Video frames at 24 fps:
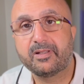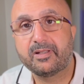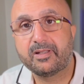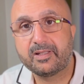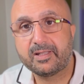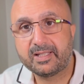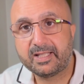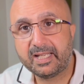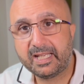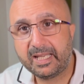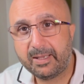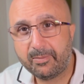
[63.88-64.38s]

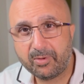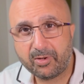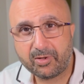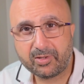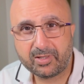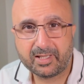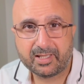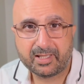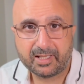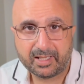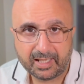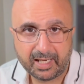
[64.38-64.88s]
Slickyblocks
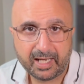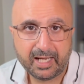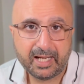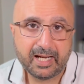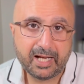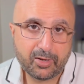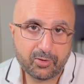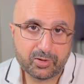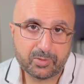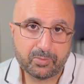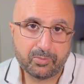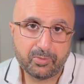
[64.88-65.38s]
is an
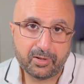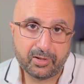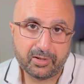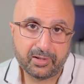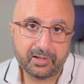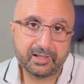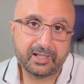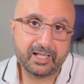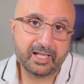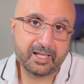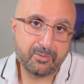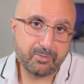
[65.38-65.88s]
in-house
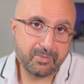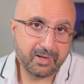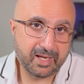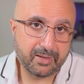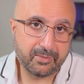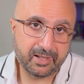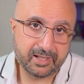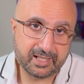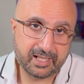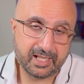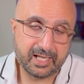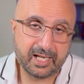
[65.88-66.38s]
product that me and
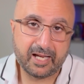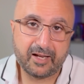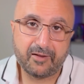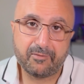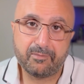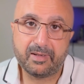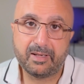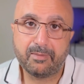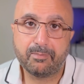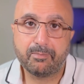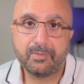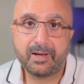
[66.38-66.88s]
my team have
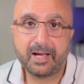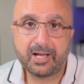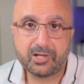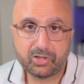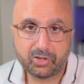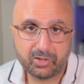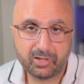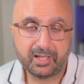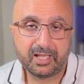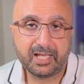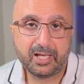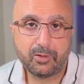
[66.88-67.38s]
been
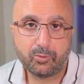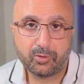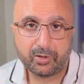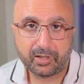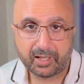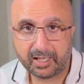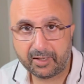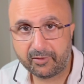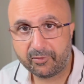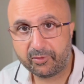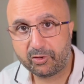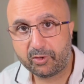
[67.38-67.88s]
passionately
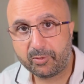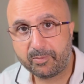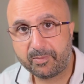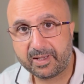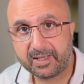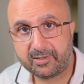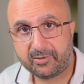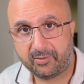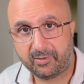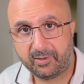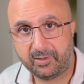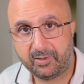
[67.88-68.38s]
working for the
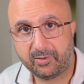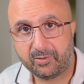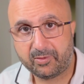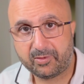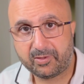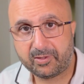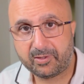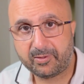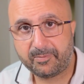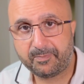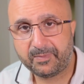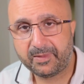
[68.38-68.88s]
past 3
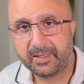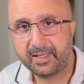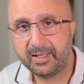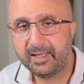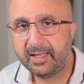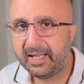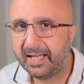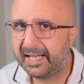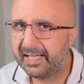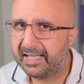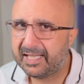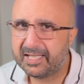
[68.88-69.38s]
years.
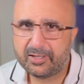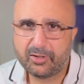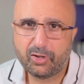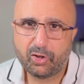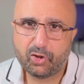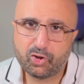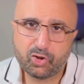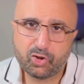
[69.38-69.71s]
And it's not